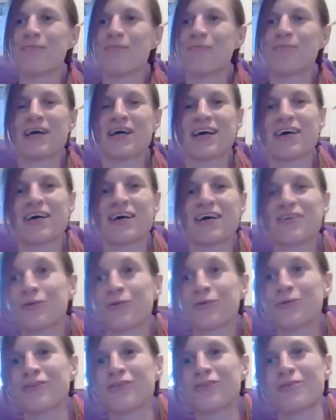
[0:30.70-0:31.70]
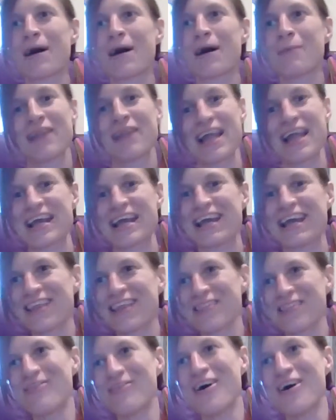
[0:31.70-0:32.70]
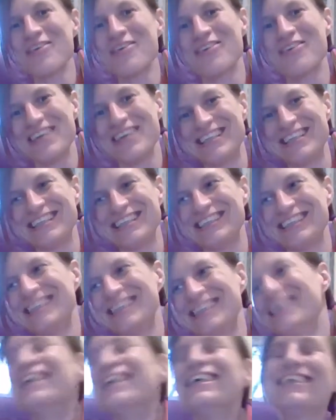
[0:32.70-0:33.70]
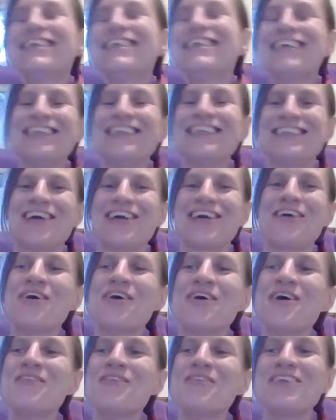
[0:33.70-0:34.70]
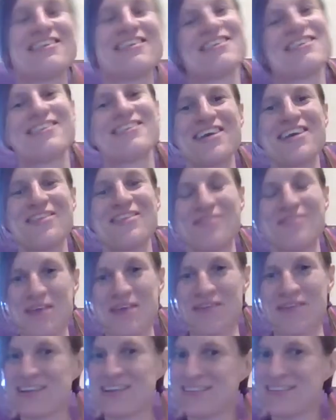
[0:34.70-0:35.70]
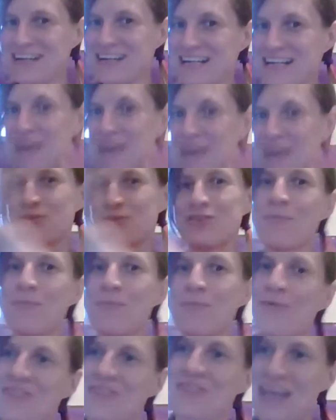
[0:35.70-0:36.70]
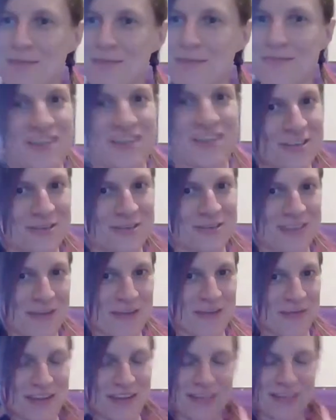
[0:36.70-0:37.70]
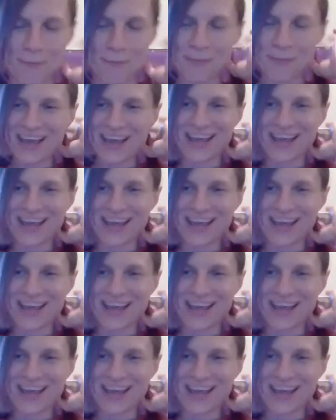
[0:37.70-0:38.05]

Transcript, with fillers: my girls are also out playing at the moment. So please excuse me if I suddenly have to jump off camera to save one of them.